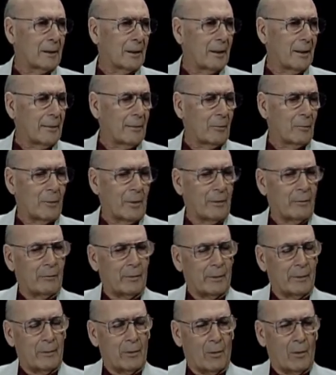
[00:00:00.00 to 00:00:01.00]
together, whether
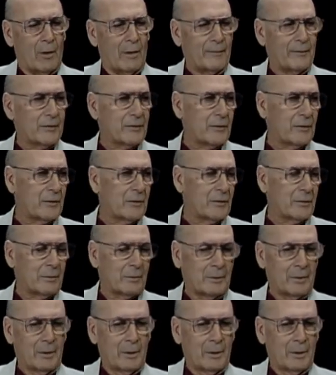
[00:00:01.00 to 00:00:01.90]
we were the officers